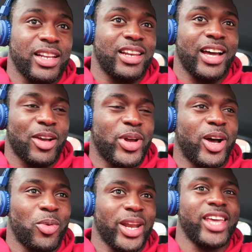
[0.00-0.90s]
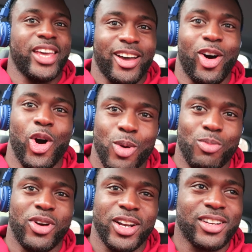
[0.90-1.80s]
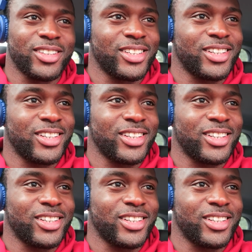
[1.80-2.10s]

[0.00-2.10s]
Like when I want to hit a home run,